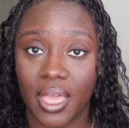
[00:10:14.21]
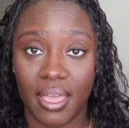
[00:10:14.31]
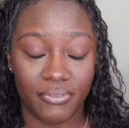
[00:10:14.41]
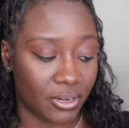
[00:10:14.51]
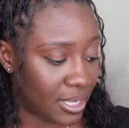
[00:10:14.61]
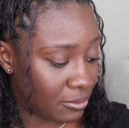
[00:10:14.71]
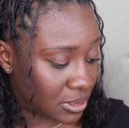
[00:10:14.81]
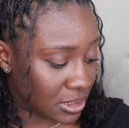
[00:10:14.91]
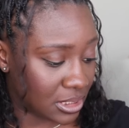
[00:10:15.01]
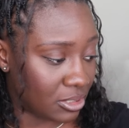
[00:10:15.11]
I figured that
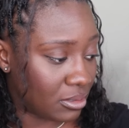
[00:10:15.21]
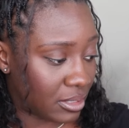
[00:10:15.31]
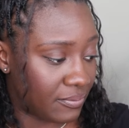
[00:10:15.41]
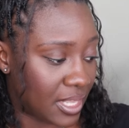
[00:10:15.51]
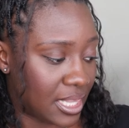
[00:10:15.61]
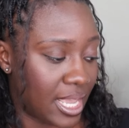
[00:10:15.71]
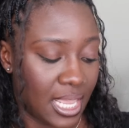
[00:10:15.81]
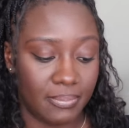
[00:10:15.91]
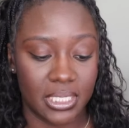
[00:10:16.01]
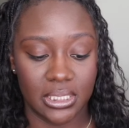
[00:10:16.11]
was a steal. Love that that
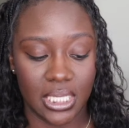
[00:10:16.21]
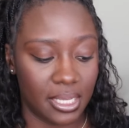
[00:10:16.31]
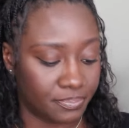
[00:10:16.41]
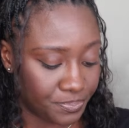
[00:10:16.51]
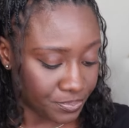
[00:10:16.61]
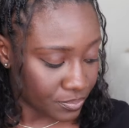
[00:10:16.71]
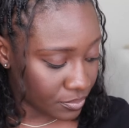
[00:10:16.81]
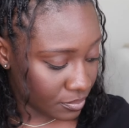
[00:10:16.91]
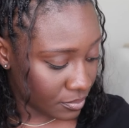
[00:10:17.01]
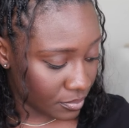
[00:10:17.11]
came in a set.
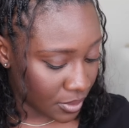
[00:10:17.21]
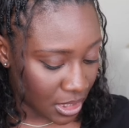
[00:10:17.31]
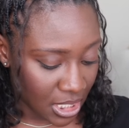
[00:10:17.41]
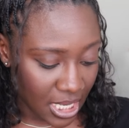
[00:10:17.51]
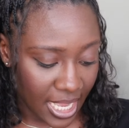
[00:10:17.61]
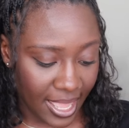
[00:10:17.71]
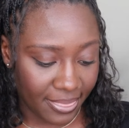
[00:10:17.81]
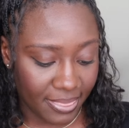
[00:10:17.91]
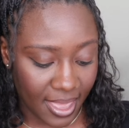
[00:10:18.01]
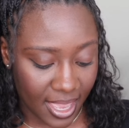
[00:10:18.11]

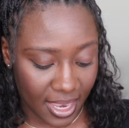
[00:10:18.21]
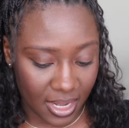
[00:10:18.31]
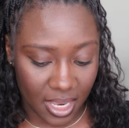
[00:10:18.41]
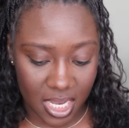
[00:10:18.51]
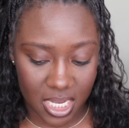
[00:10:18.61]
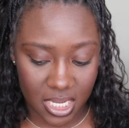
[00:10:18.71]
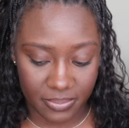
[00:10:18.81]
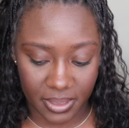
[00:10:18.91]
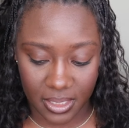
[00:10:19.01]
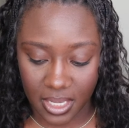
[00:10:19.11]
And then,
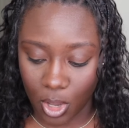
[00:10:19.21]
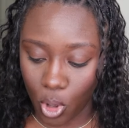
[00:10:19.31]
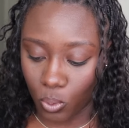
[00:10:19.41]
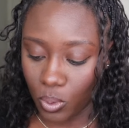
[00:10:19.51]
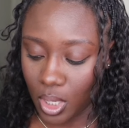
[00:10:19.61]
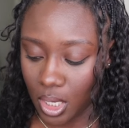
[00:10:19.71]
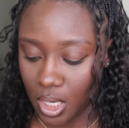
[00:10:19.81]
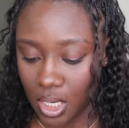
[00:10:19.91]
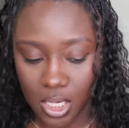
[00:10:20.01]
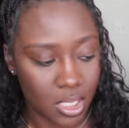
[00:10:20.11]
um, oh,
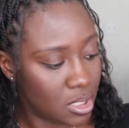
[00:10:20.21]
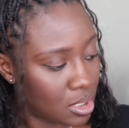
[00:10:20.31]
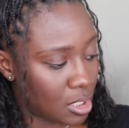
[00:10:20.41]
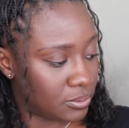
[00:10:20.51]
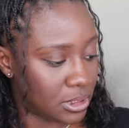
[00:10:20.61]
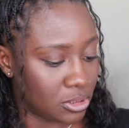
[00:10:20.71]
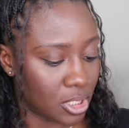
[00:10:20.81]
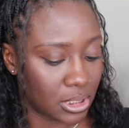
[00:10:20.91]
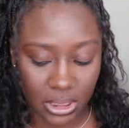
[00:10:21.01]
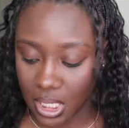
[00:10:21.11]
are we still
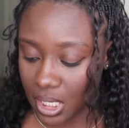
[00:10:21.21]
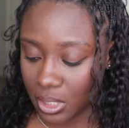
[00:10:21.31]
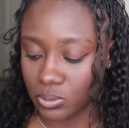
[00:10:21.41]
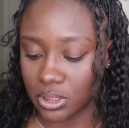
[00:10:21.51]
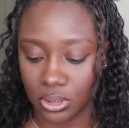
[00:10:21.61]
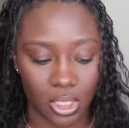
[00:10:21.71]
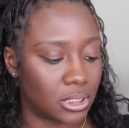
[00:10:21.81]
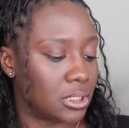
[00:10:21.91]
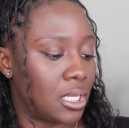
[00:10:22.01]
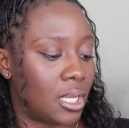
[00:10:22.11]
talking skincare? We're still
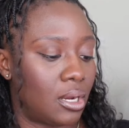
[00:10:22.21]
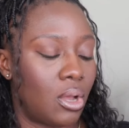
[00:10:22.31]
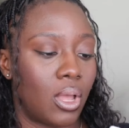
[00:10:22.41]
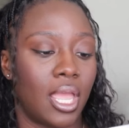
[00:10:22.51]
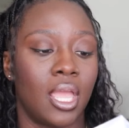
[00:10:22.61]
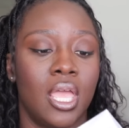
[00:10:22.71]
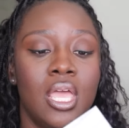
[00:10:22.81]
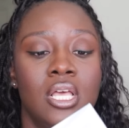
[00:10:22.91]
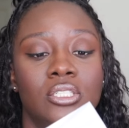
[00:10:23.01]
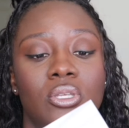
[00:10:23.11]
talking skincare. Okay.
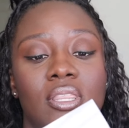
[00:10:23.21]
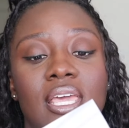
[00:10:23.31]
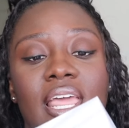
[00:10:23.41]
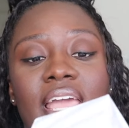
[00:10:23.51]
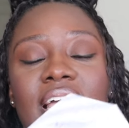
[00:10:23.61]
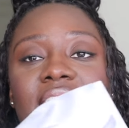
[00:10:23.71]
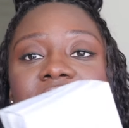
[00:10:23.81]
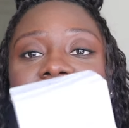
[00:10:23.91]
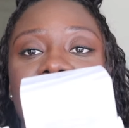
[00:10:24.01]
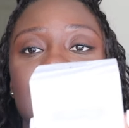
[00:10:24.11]
So then I got the
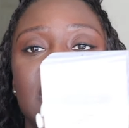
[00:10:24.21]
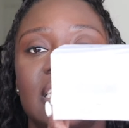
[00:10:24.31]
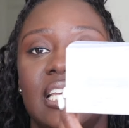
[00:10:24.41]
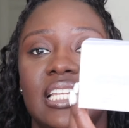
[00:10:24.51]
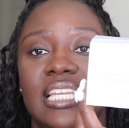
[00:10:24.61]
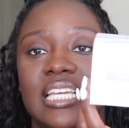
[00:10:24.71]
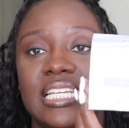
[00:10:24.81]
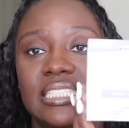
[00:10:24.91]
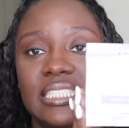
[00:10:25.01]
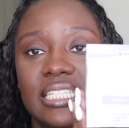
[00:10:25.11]
Fenty Skin
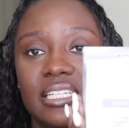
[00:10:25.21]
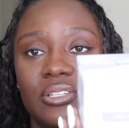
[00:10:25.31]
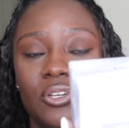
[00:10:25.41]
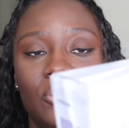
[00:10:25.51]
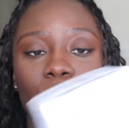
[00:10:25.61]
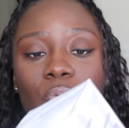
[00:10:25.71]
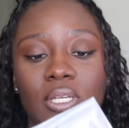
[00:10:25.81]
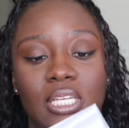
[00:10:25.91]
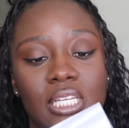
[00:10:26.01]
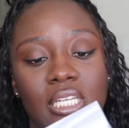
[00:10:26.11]
Instant
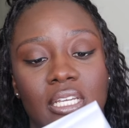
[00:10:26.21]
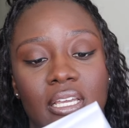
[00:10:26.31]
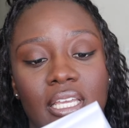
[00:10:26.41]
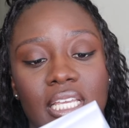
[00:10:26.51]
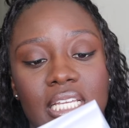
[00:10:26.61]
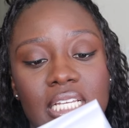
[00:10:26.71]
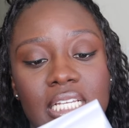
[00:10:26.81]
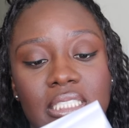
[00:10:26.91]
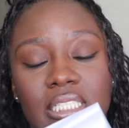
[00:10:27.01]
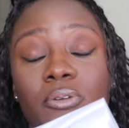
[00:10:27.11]
Re
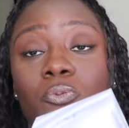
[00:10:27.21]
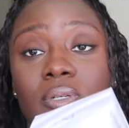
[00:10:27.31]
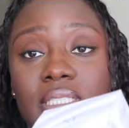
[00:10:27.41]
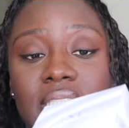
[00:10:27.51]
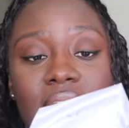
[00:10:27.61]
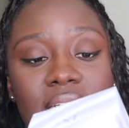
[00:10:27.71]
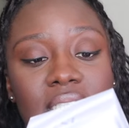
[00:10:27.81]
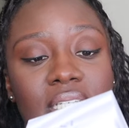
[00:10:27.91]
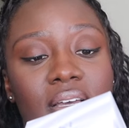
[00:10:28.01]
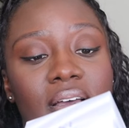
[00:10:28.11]
Instant
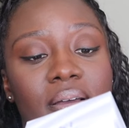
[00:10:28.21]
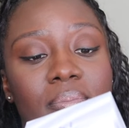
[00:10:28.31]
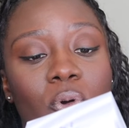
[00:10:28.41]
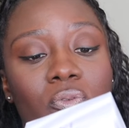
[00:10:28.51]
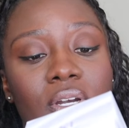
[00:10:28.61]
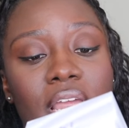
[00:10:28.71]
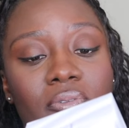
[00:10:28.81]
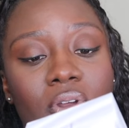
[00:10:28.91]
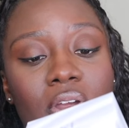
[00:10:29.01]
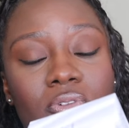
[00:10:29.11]
Reset um,
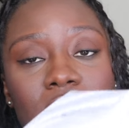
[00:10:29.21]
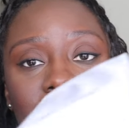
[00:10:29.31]
Overnight Recovery